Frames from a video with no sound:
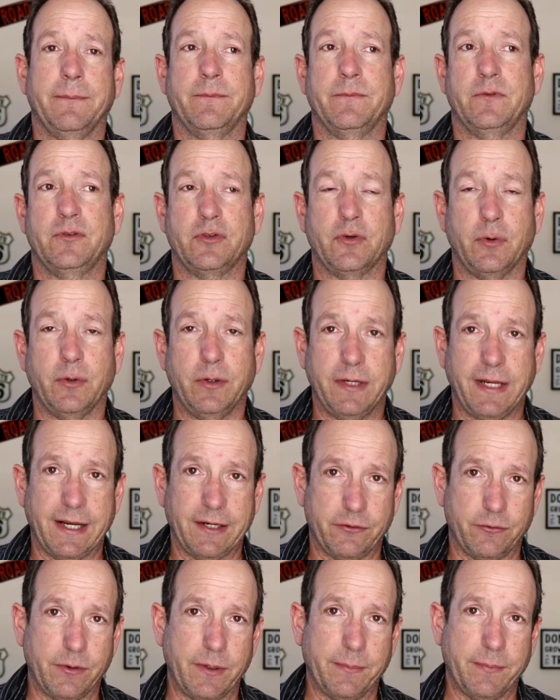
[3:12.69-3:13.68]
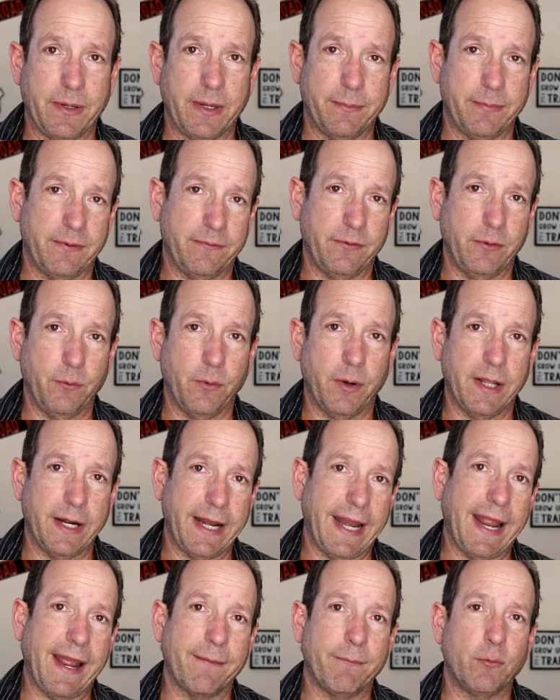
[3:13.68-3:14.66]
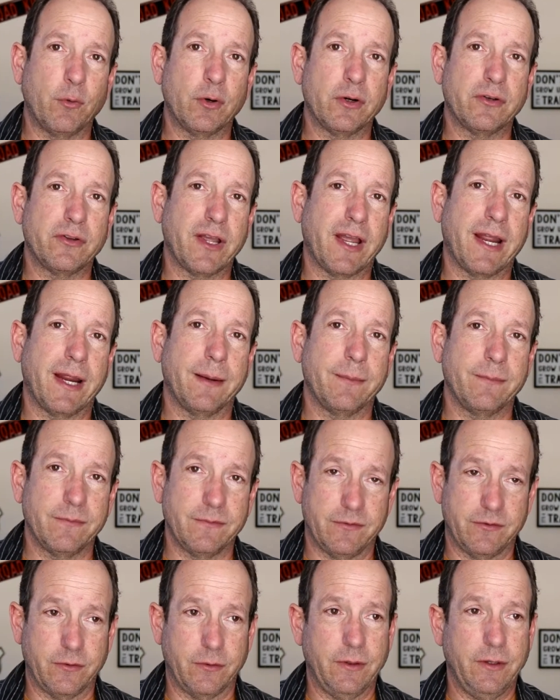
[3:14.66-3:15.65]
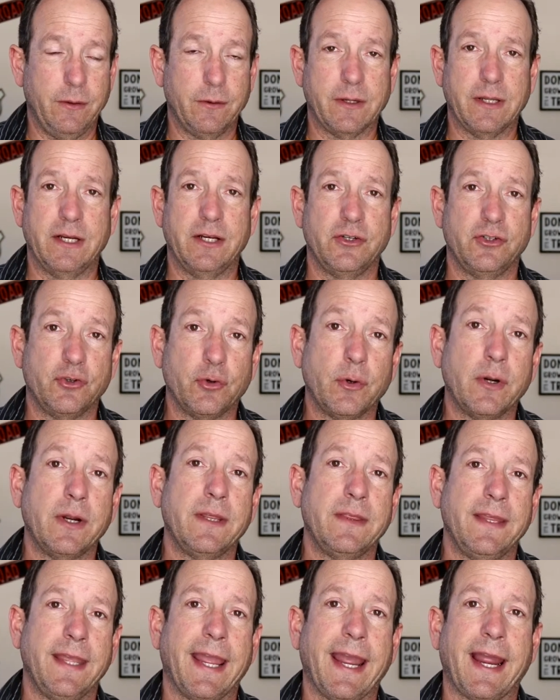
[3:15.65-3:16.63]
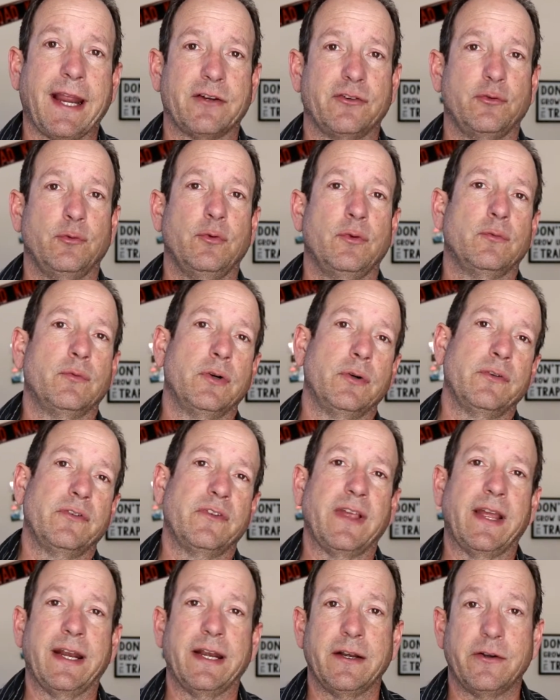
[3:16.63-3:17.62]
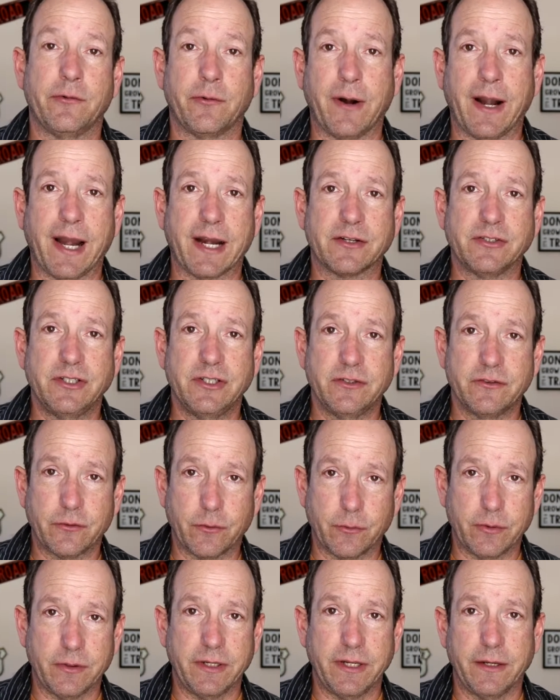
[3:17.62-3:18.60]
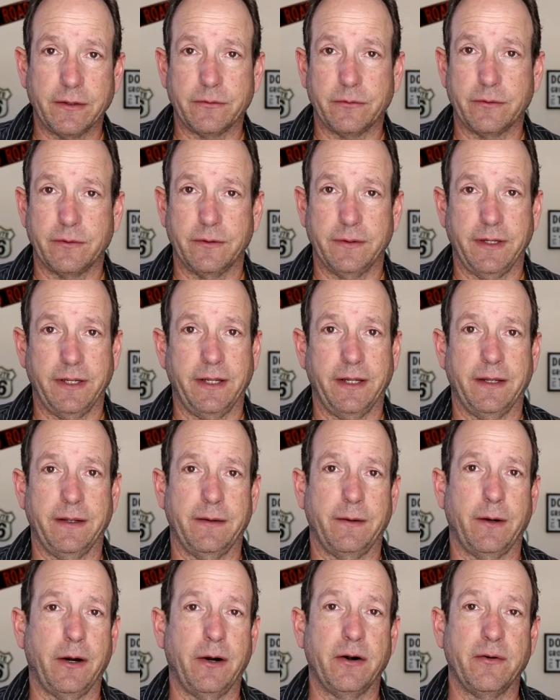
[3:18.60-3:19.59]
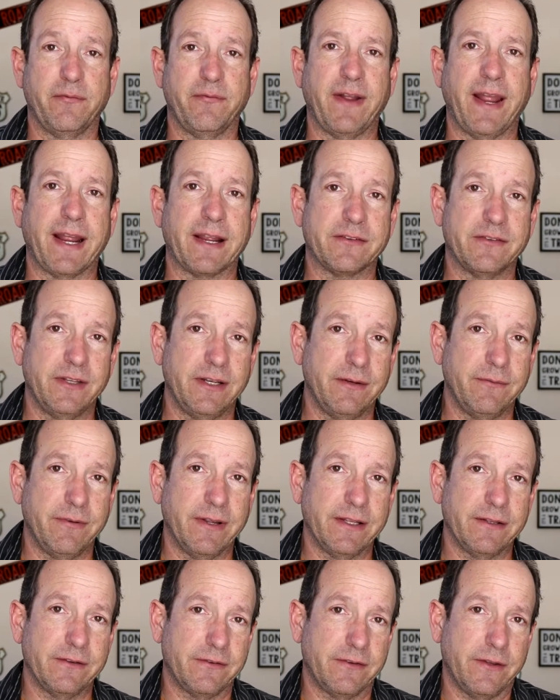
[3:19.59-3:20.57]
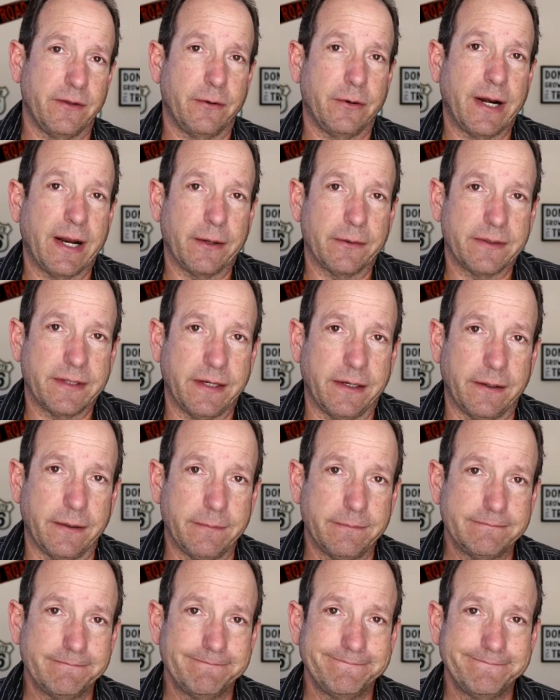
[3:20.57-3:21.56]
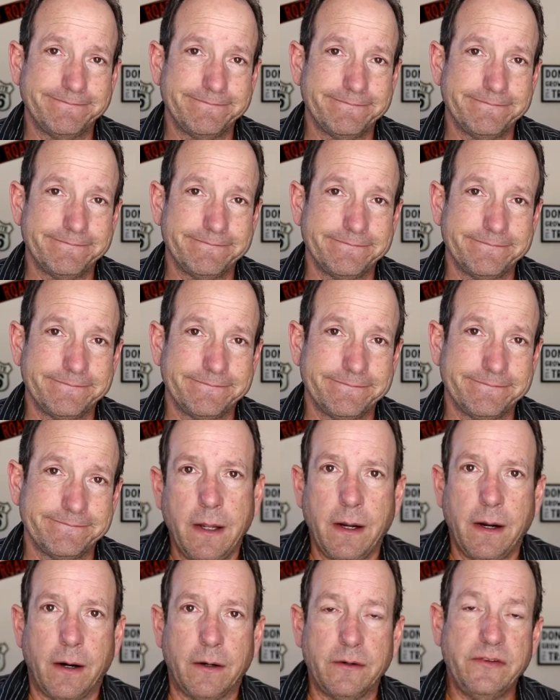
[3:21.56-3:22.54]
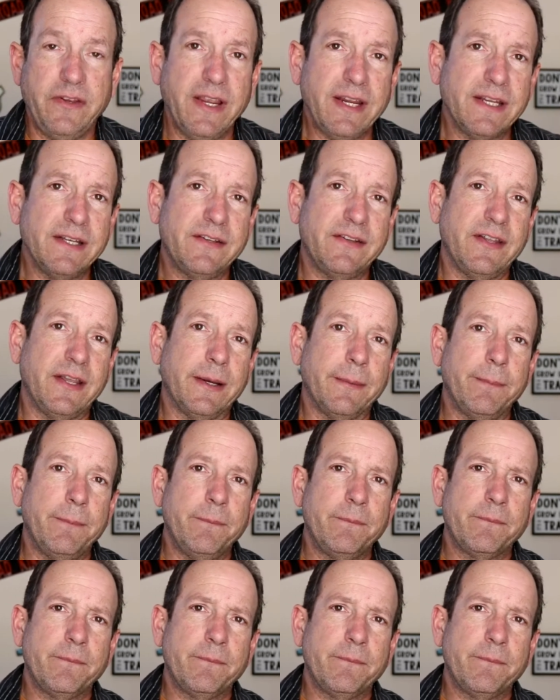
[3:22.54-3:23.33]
shorten that trip up if you want to have more time so that you can enjoy the actual roadside attractions or the other artifacts and events that are out there. Our second tip